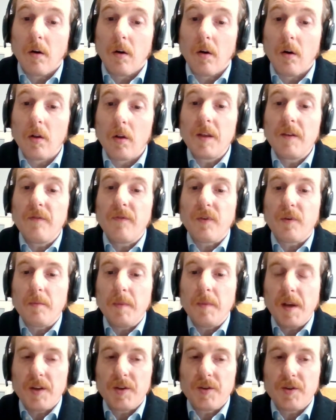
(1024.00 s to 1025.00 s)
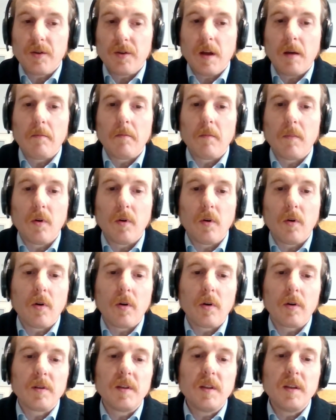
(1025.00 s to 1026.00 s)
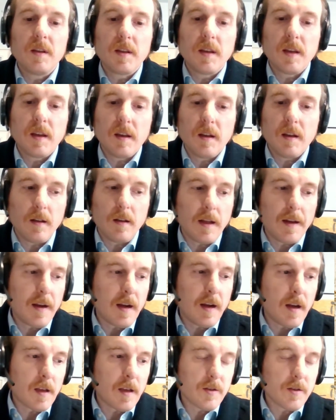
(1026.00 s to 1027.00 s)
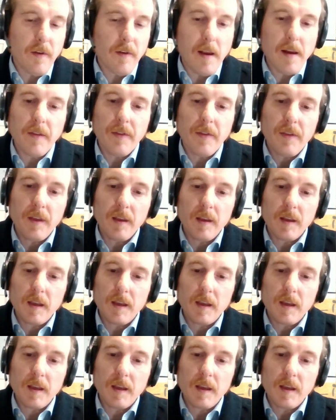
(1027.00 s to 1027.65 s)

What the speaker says: All the information, a more detailed analysis or anything,